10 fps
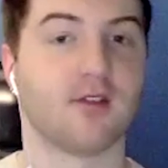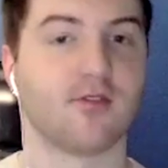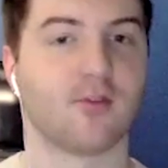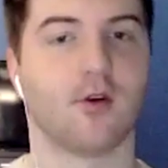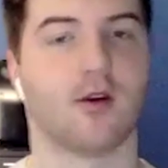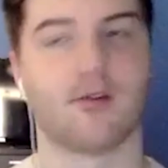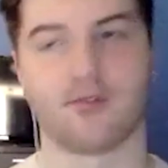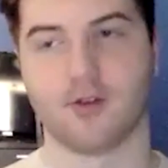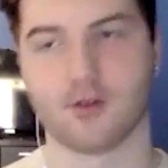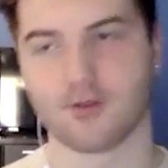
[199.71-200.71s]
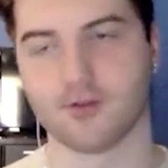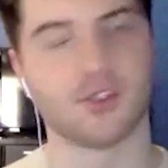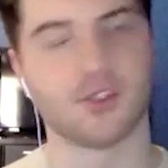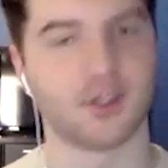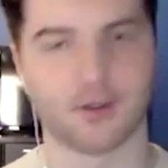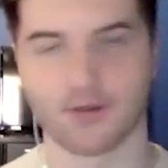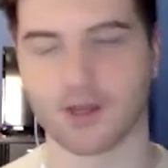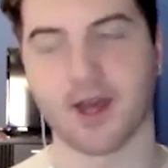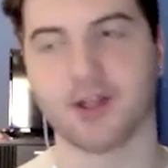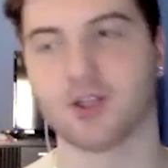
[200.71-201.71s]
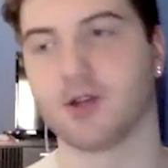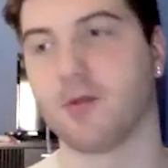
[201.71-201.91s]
Florida for senior vacation,